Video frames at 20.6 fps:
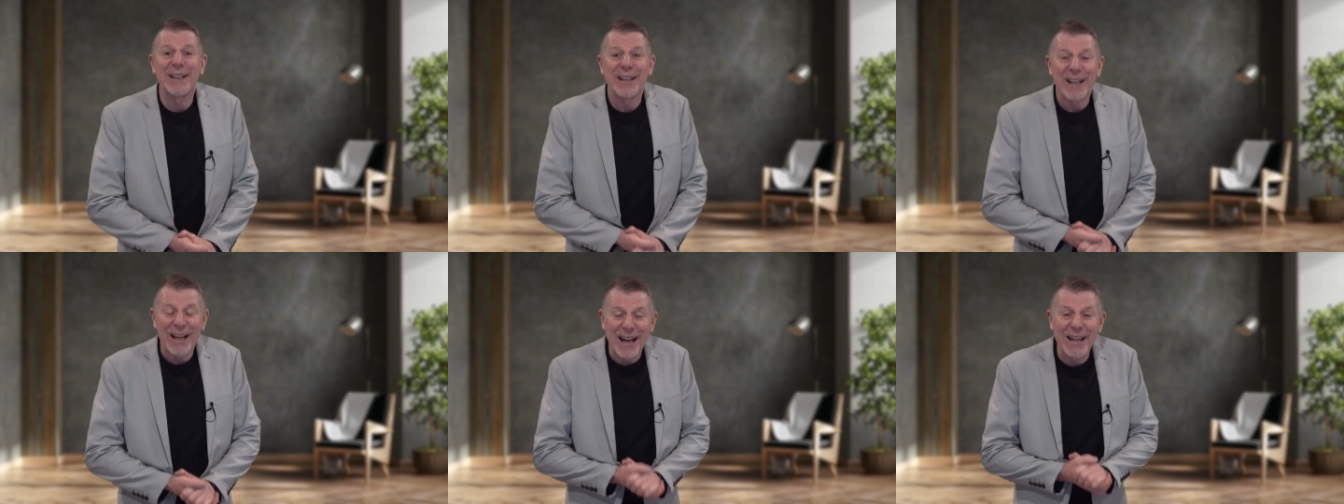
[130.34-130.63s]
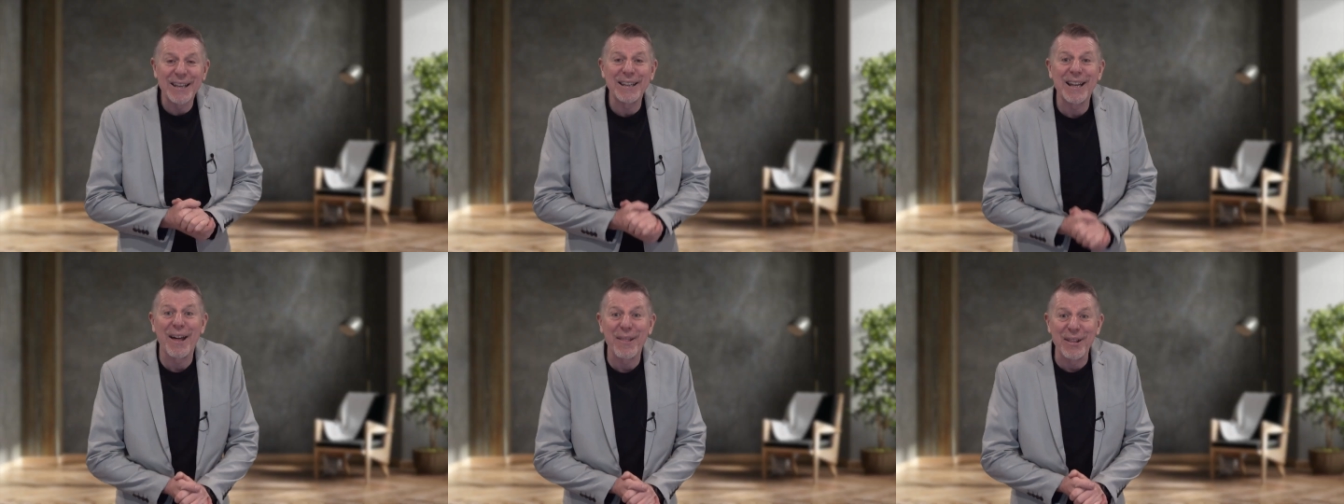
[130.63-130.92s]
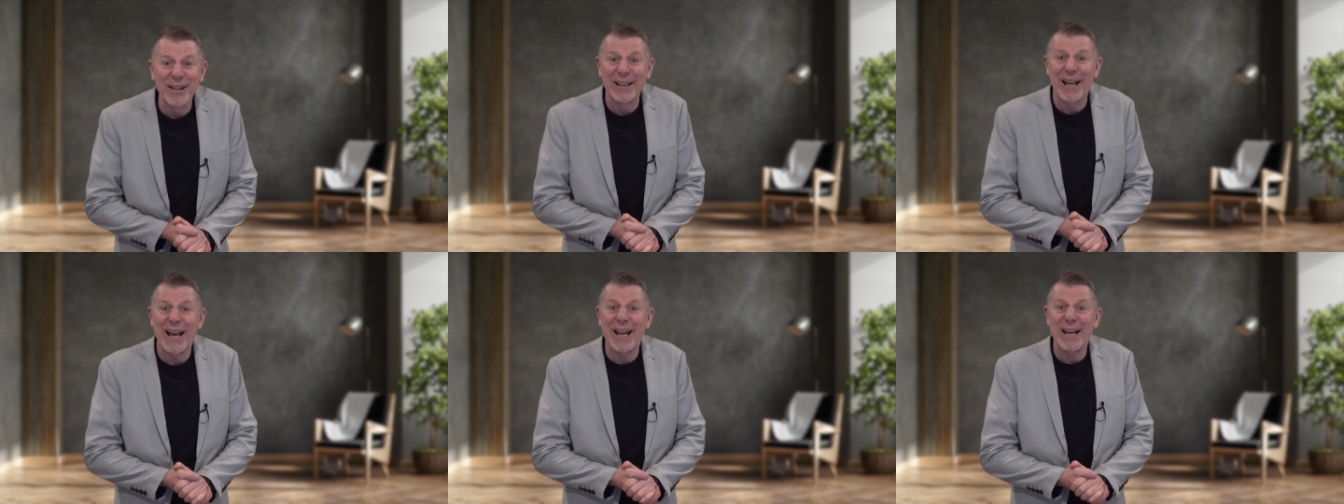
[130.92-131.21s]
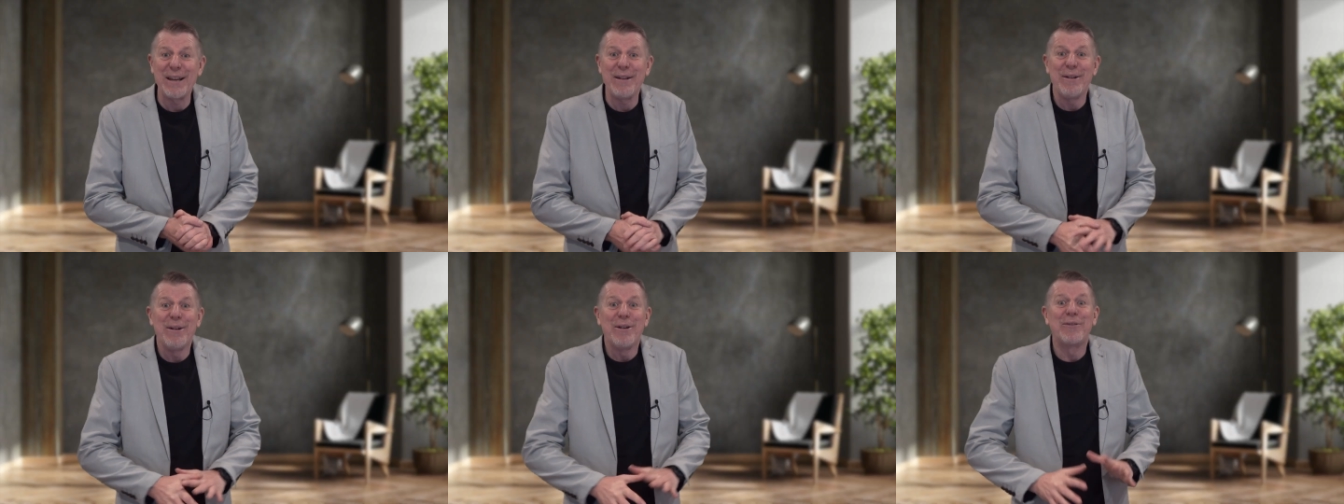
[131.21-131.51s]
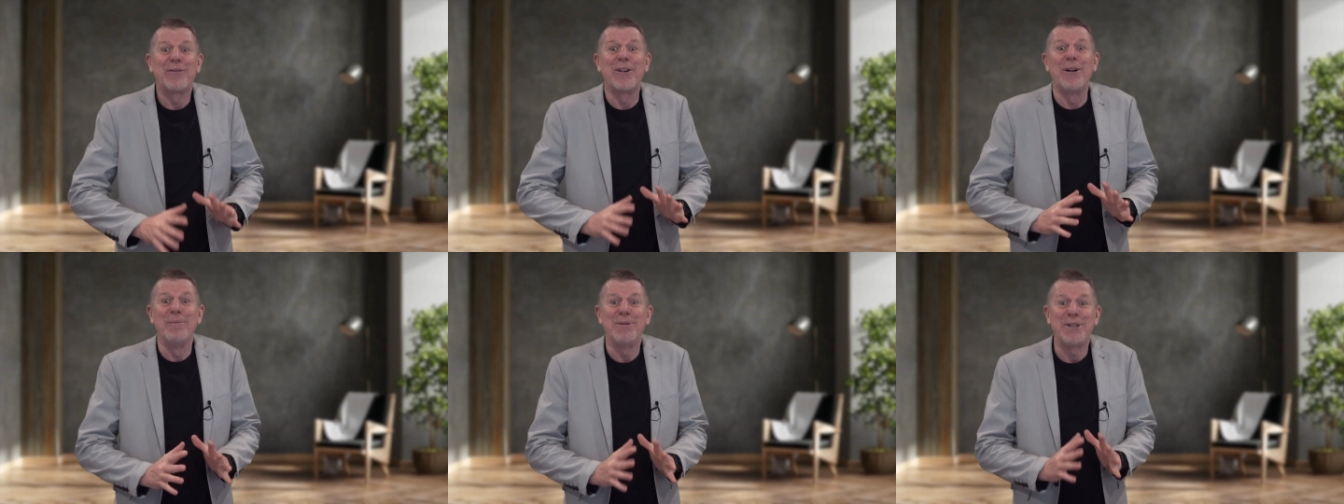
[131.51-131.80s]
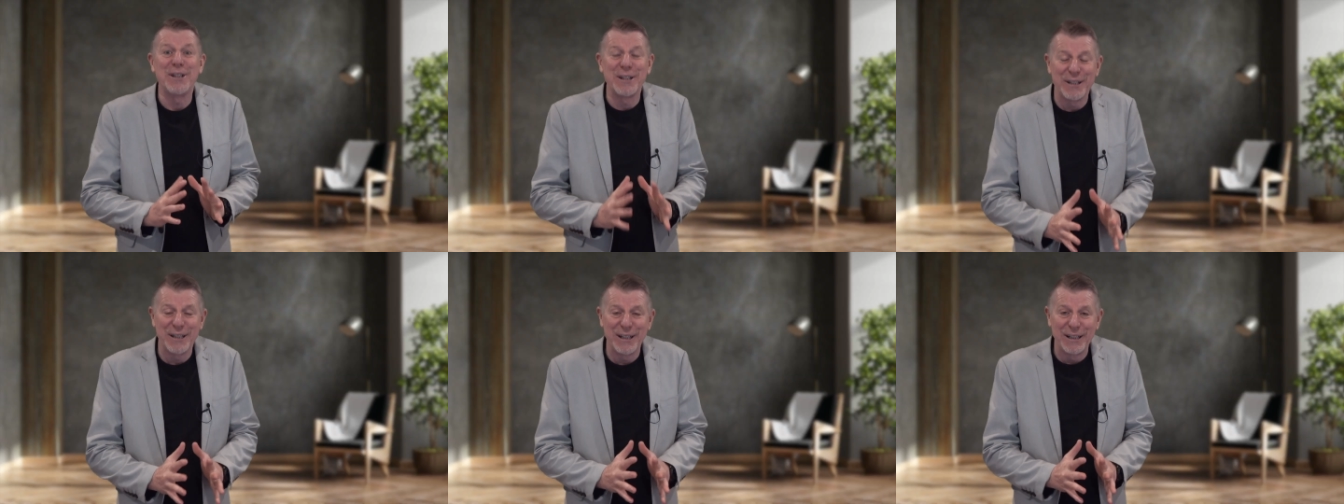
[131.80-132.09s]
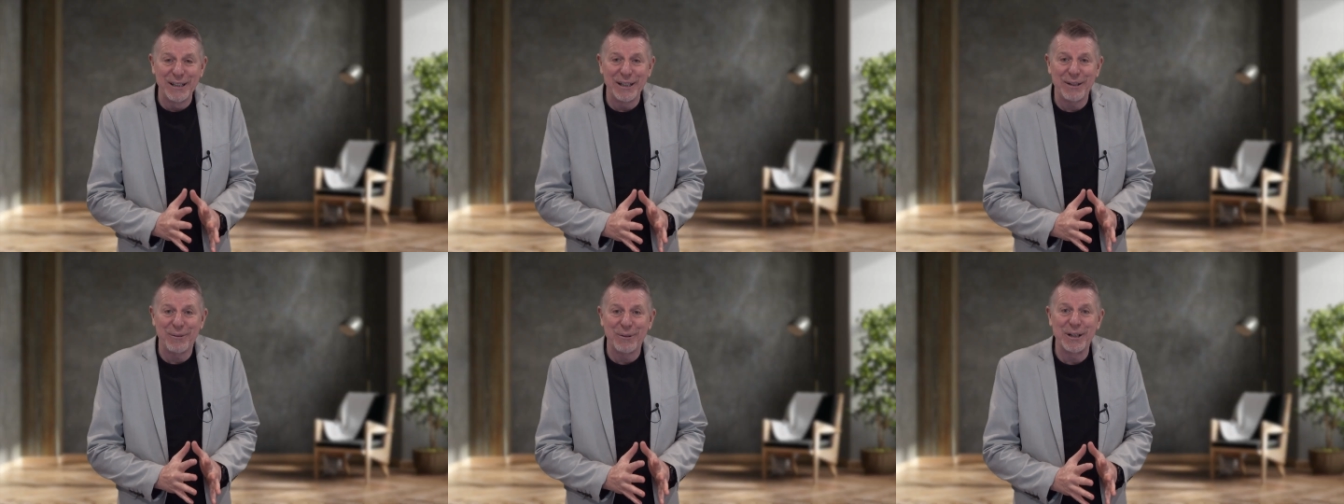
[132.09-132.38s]
No. Another lady from
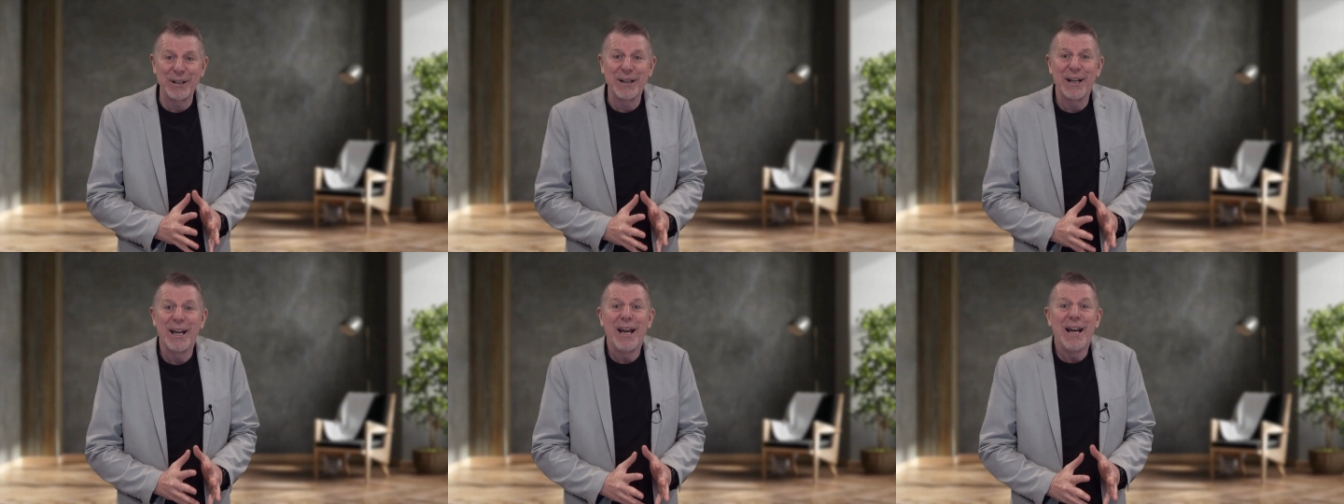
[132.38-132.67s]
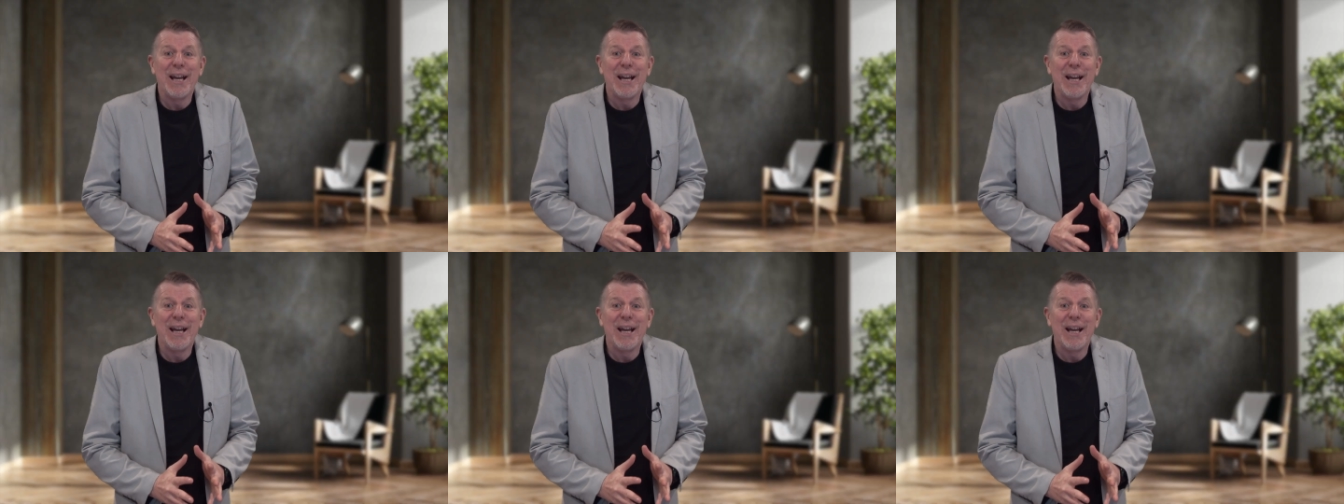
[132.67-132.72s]
Deniliquin,